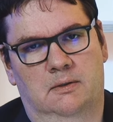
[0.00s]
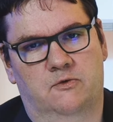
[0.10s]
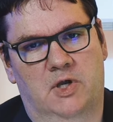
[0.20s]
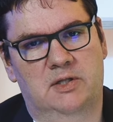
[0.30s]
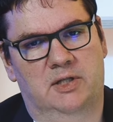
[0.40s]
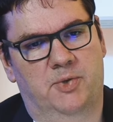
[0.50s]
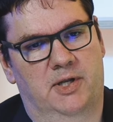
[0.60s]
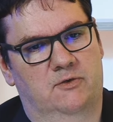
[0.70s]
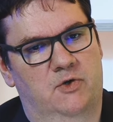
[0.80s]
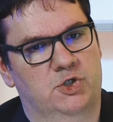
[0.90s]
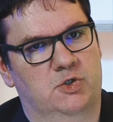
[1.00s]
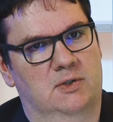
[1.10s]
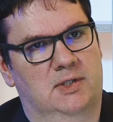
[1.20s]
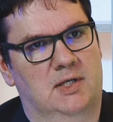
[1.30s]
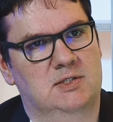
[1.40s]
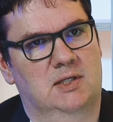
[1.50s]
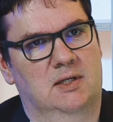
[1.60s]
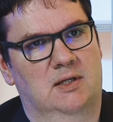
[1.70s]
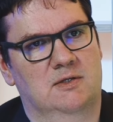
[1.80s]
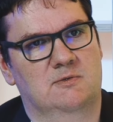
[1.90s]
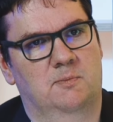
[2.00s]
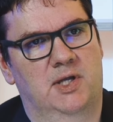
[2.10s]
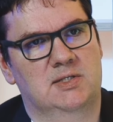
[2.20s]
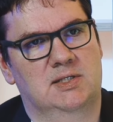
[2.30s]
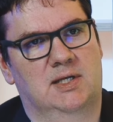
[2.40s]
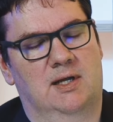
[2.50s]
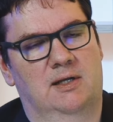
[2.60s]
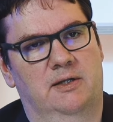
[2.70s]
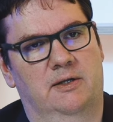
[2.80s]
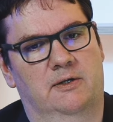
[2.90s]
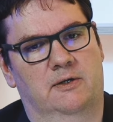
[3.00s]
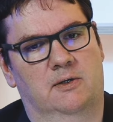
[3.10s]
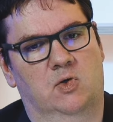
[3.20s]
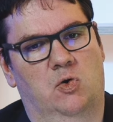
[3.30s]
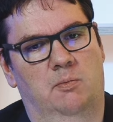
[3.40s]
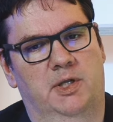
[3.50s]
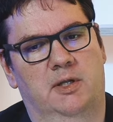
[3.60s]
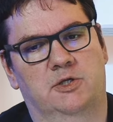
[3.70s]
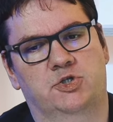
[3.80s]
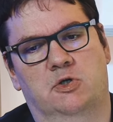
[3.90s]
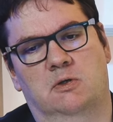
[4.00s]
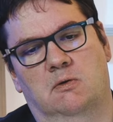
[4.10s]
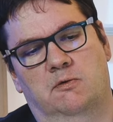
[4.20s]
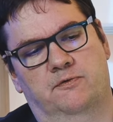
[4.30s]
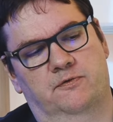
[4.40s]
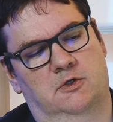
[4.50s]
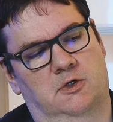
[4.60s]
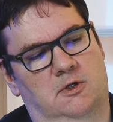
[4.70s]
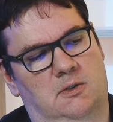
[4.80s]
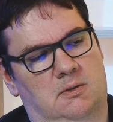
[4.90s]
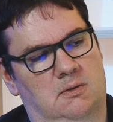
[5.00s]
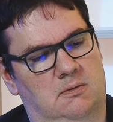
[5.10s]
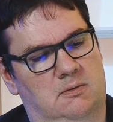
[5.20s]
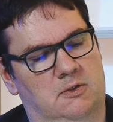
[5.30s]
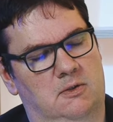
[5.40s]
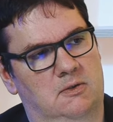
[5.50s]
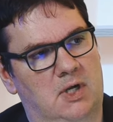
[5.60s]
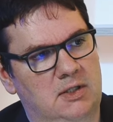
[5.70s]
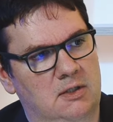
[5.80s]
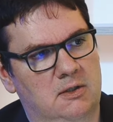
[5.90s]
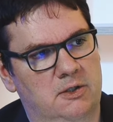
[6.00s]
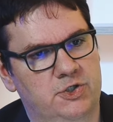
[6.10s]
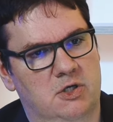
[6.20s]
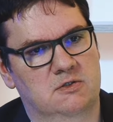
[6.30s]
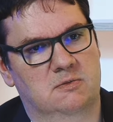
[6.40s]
Threat-led penetration testing is basically a combination of the threat intelligence